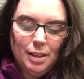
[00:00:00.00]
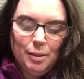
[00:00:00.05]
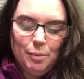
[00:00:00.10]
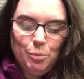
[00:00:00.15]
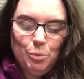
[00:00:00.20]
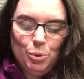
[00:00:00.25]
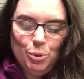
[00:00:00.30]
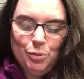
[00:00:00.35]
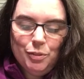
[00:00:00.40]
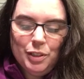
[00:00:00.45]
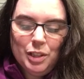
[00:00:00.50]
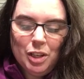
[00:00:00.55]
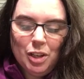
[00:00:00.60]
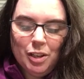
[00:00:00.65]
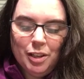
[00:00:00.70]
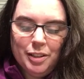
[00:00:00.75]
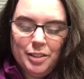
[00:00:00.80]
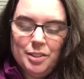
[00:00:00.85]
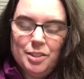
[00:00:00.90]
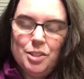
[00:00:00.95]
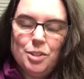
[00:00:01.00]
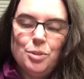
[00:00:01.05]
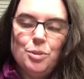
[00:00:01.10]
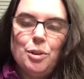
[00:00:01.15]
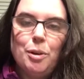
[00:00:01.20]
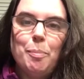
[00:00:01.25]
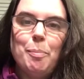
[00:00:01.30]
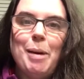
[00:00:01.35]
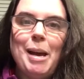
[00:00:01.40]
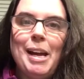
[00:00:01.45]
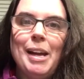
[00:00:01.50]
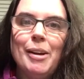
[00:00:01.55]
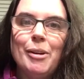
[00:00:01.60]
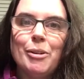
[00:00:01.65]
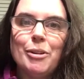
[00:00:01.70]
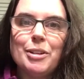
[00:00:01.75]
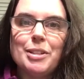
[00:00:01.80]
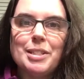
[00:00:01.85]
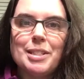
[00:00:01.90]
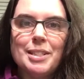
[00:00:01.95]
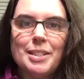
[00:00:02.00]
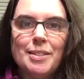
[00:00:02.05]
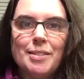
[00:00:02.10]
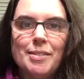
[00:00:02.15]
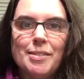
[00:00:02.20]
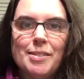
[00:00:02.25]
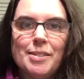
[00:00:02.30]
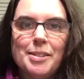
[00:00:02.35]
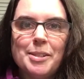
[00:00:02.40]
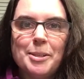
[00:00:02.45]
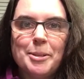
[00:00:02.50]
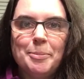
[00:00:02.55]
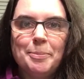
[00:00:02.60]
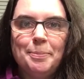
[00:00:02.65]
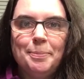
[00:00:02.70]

Moving on to comparisons.